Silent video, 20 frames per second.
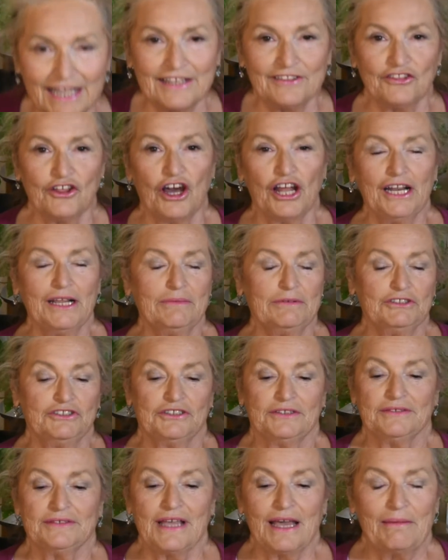thought I would
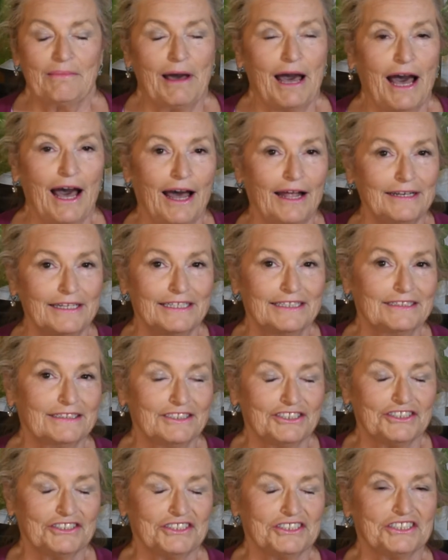just come on and
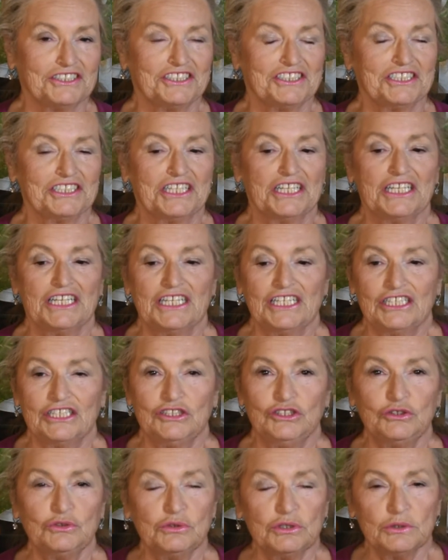just
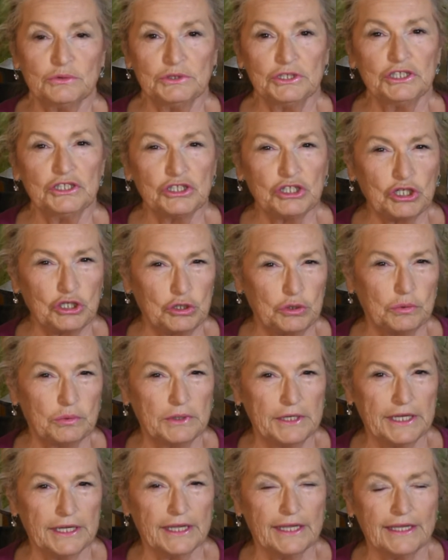do a real
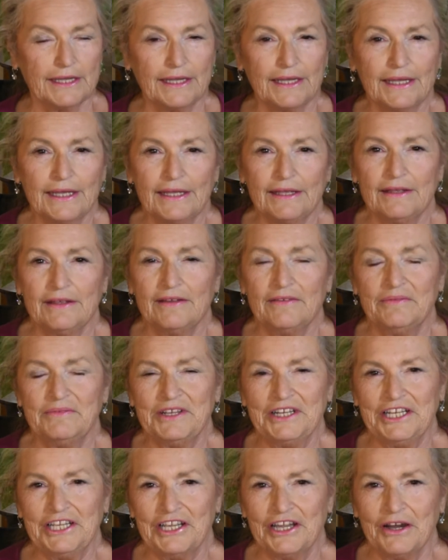quick
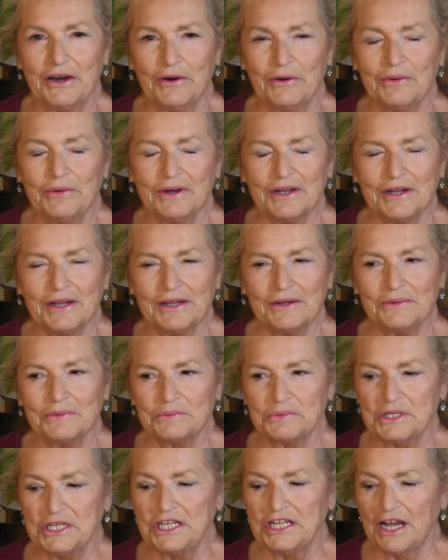video
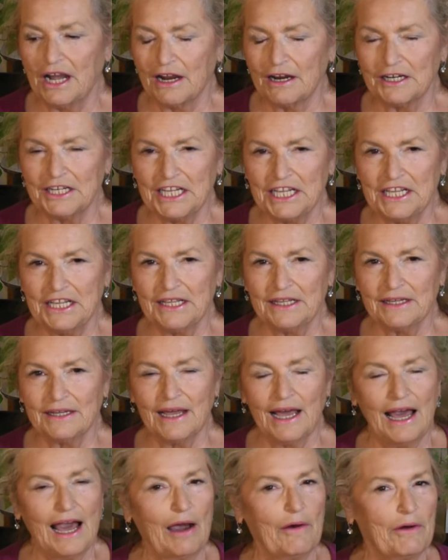regarding
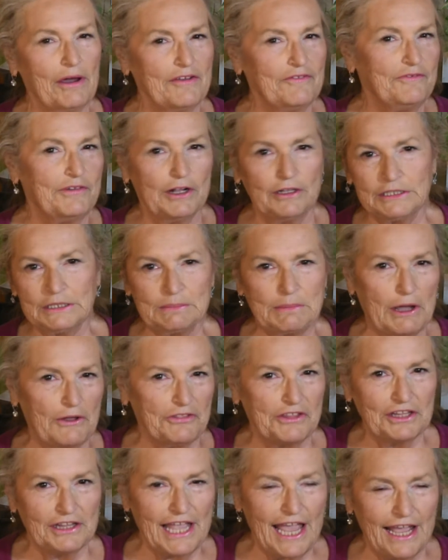how I felt about
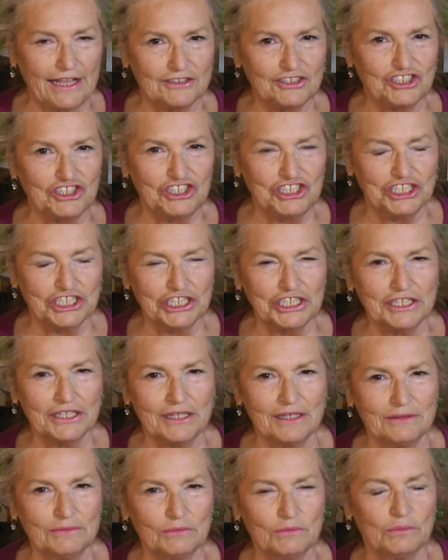the last year
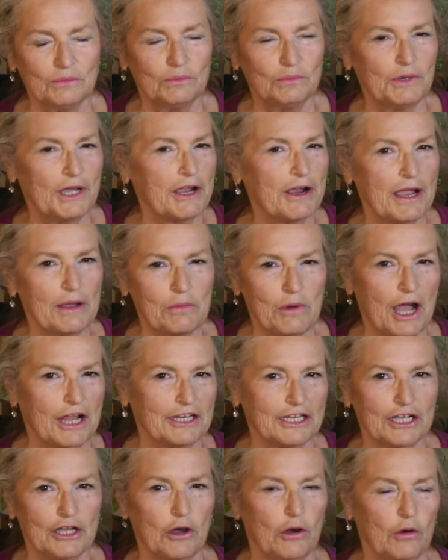and where I
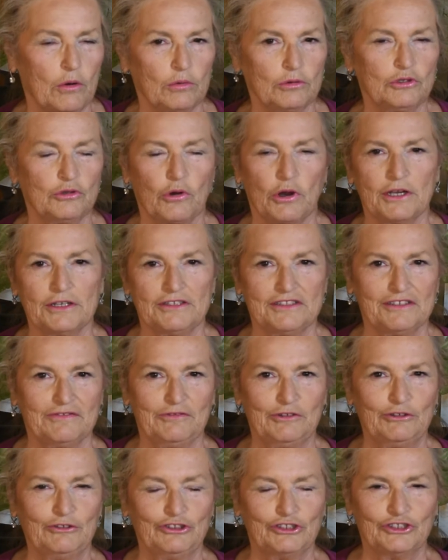want to go towards the
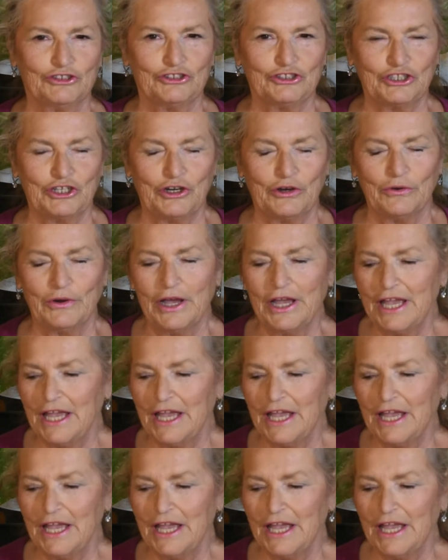future. So